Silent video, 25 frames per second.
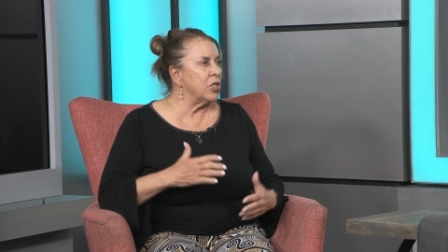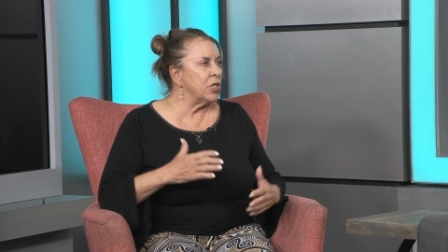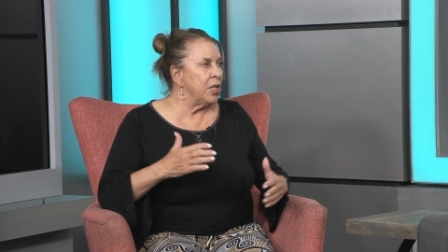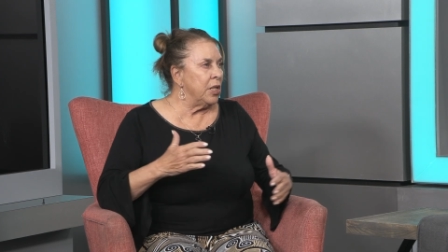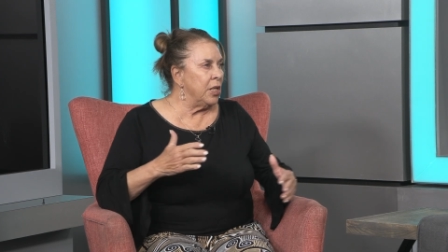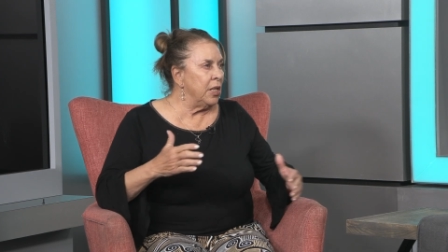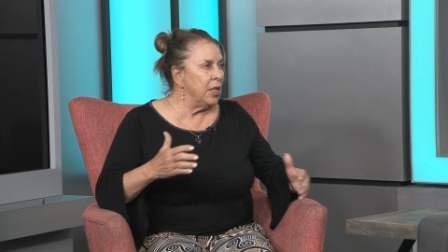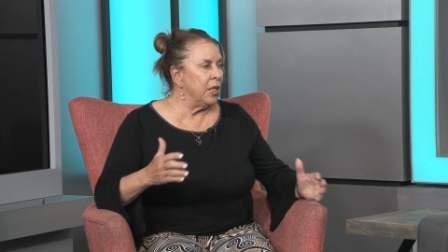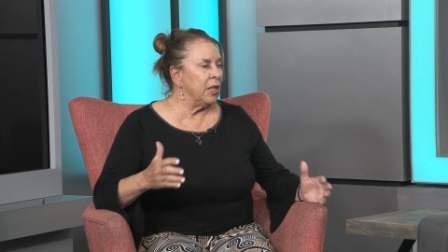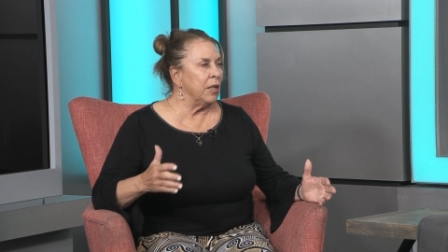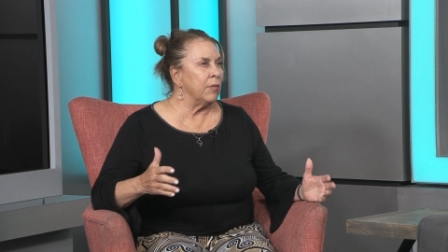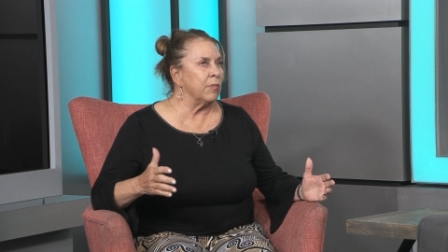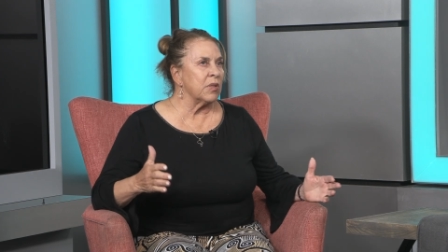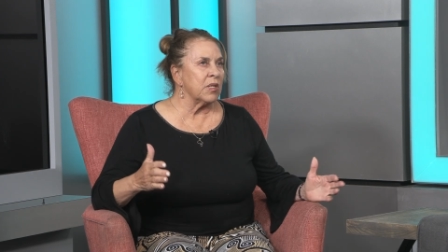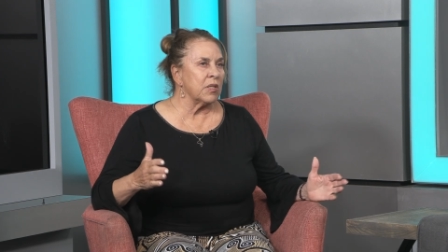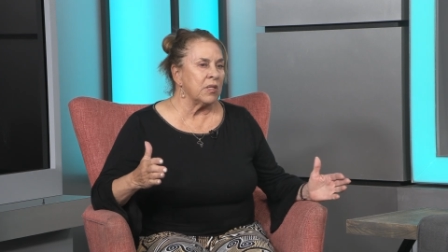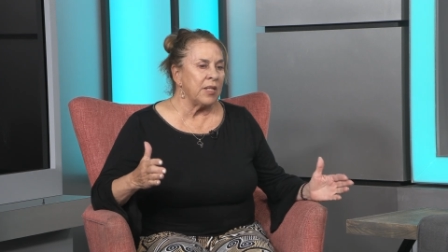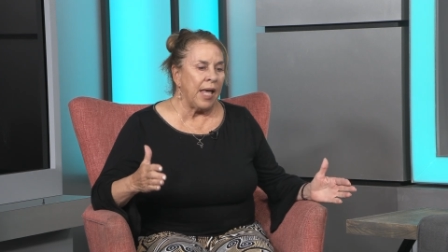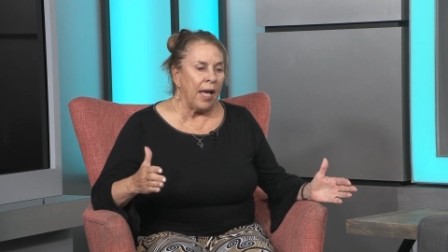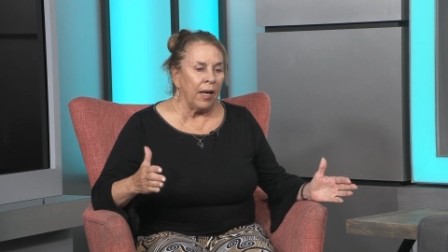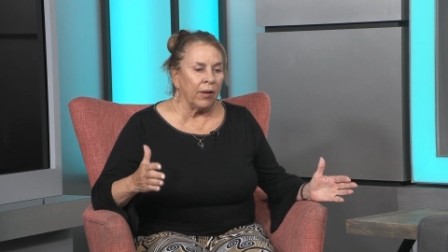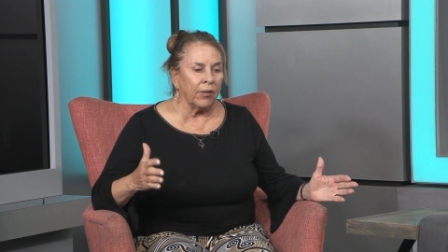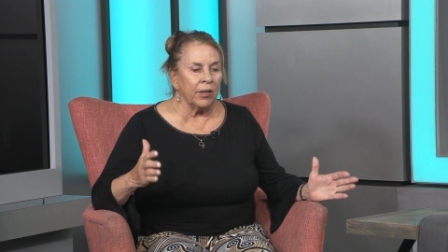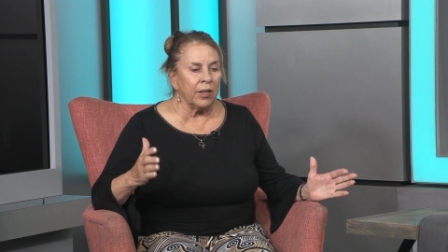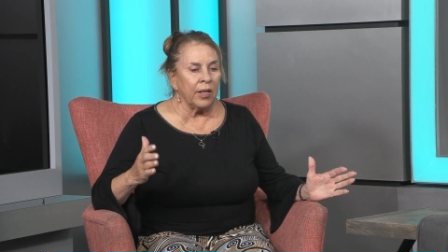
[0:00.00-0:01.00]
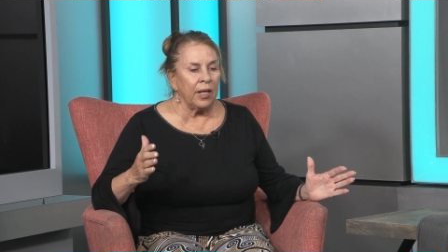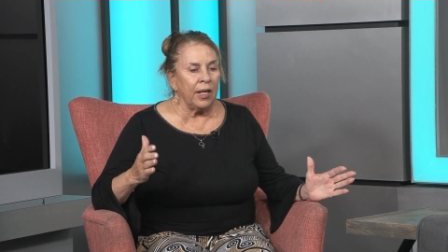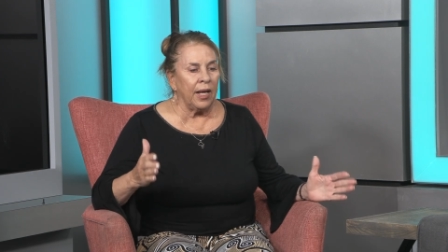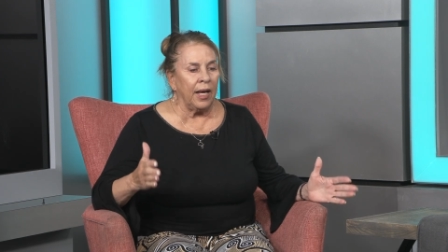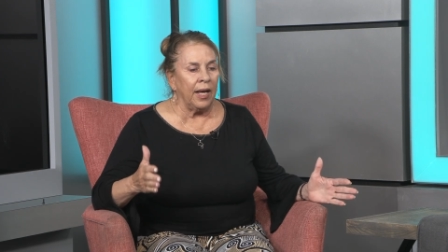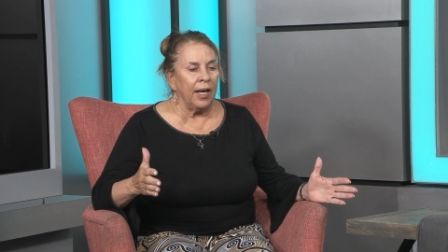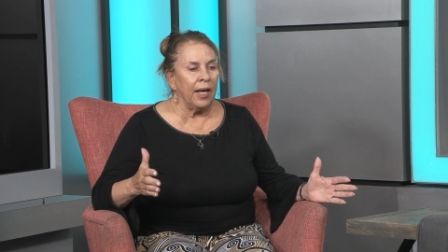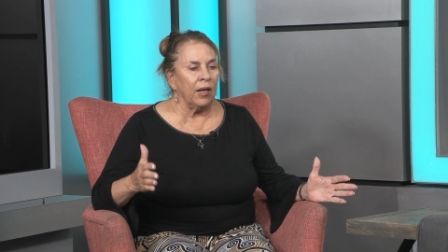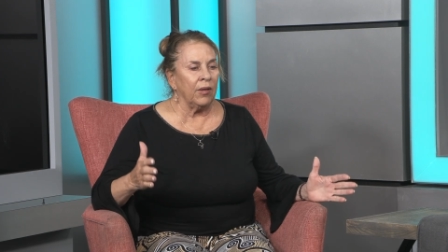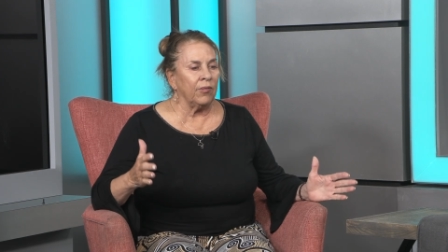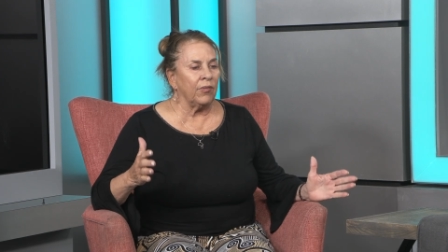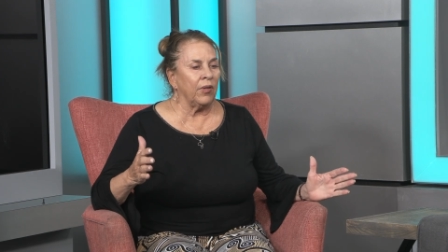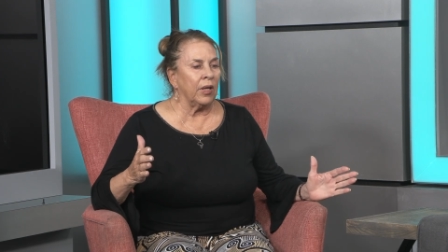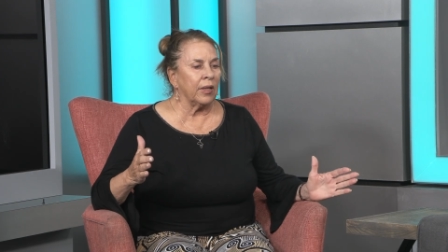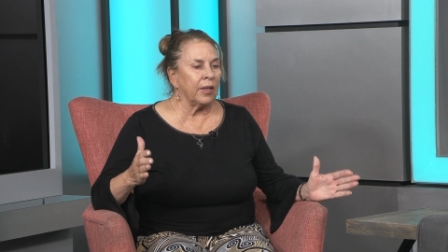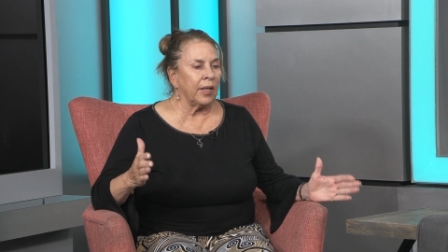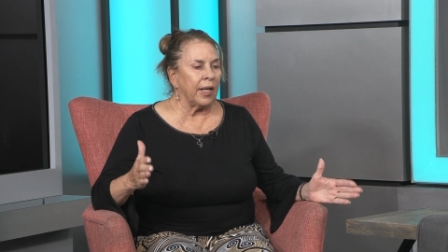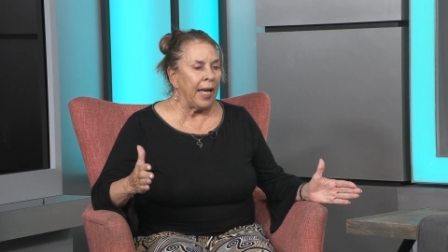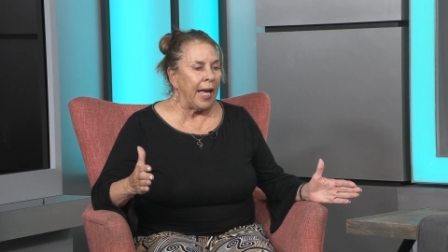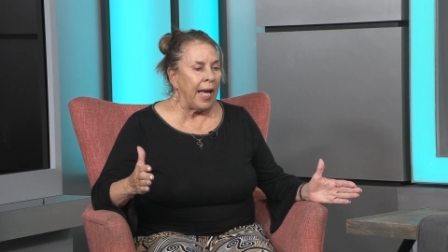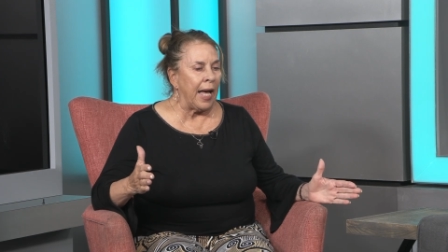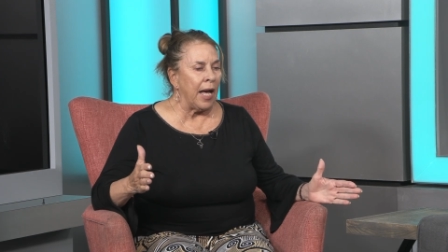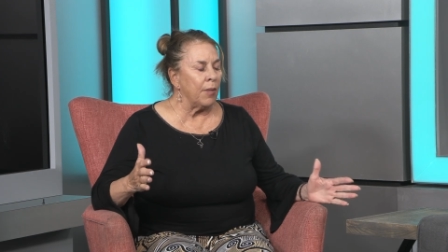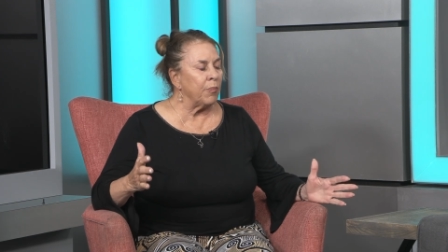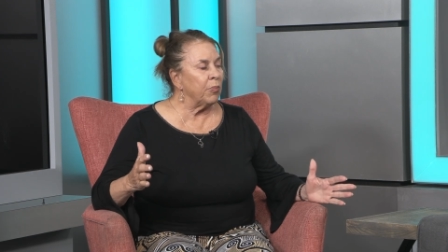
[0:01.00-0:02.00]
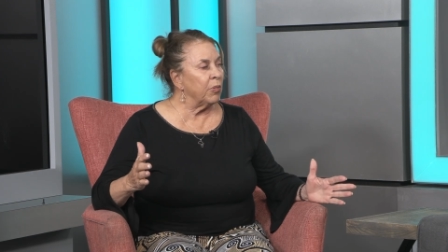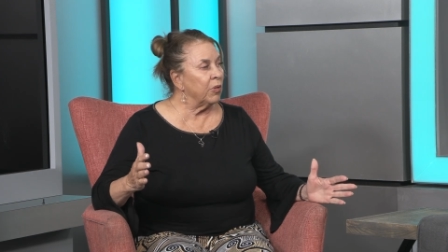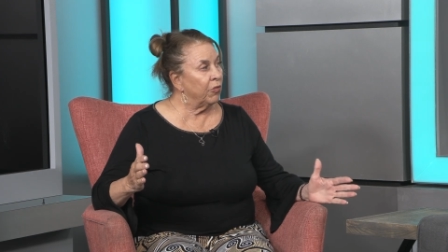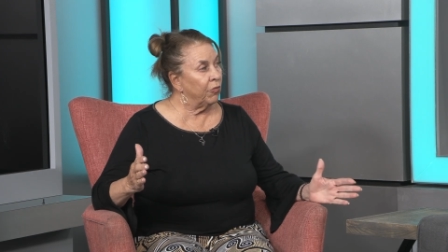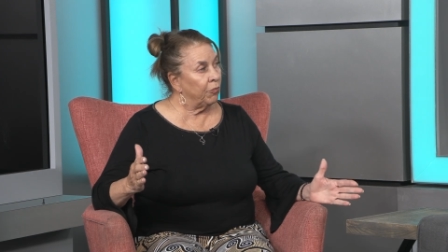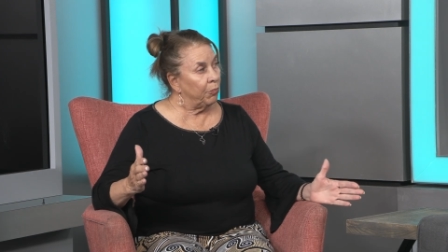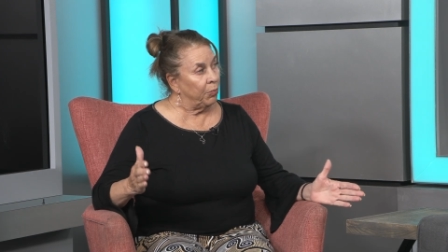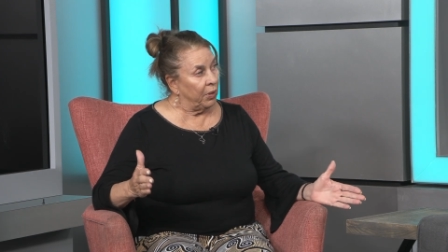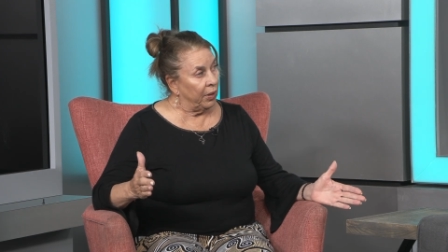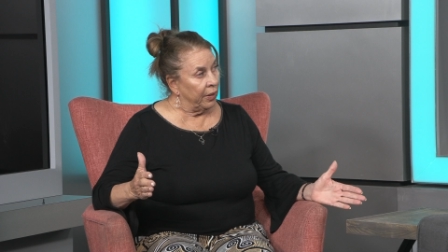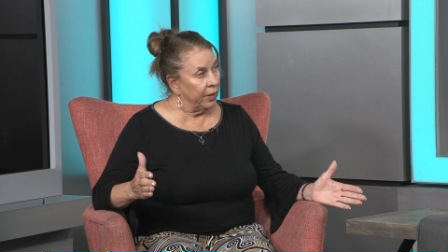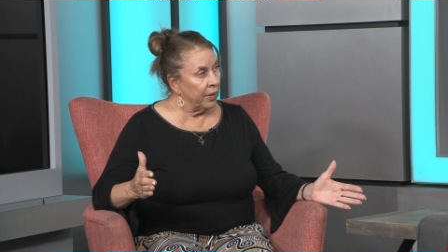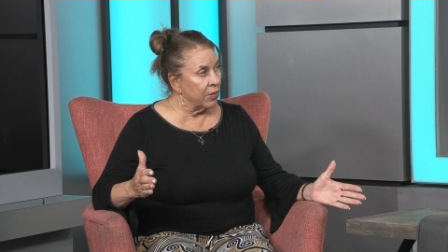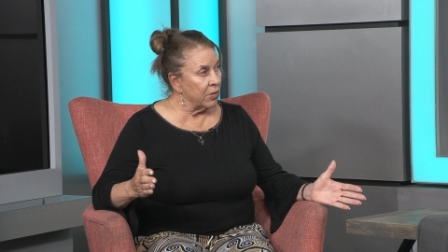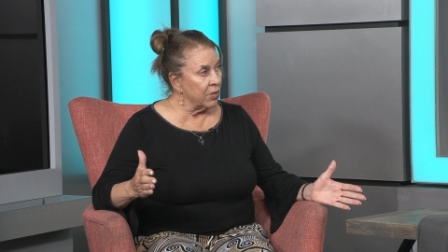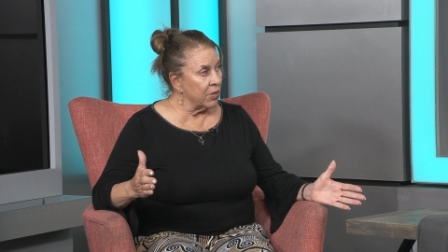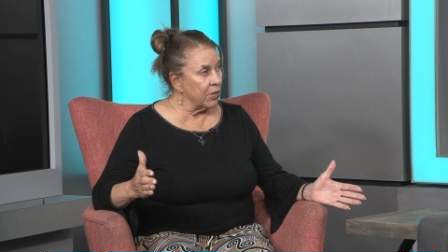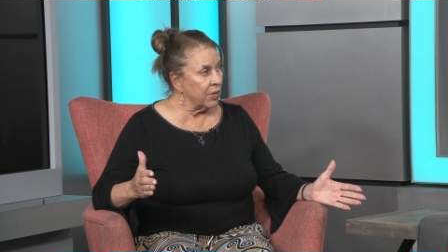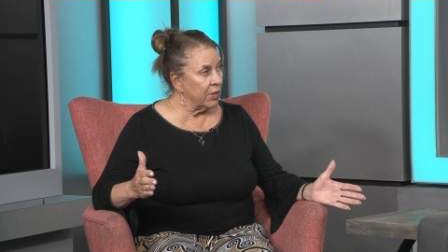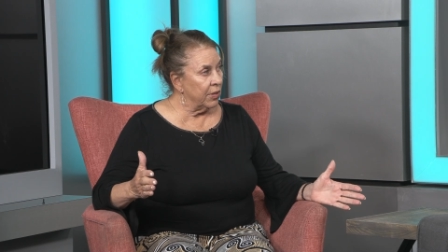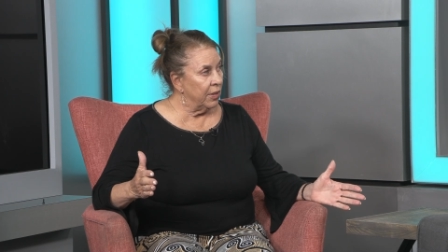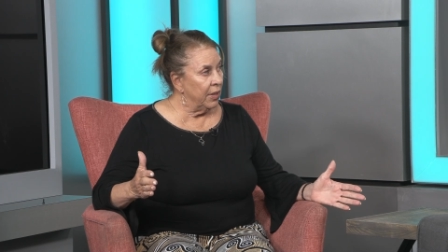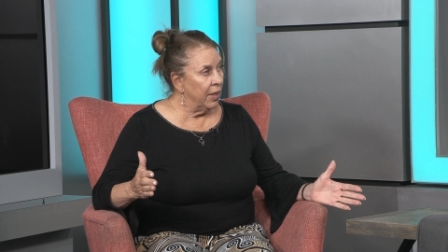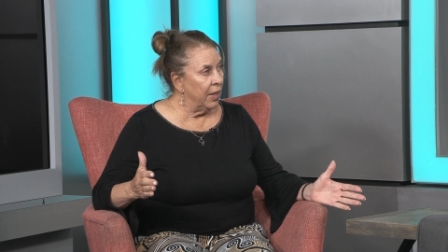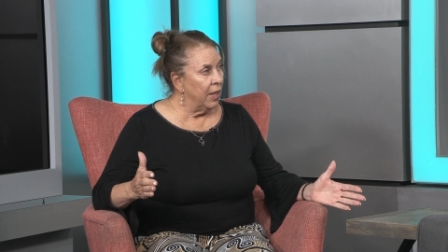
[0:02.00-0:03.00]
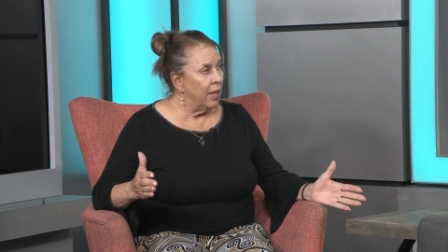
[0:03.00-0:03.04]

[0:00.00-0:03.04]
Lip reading: team is now going to have a cap of players.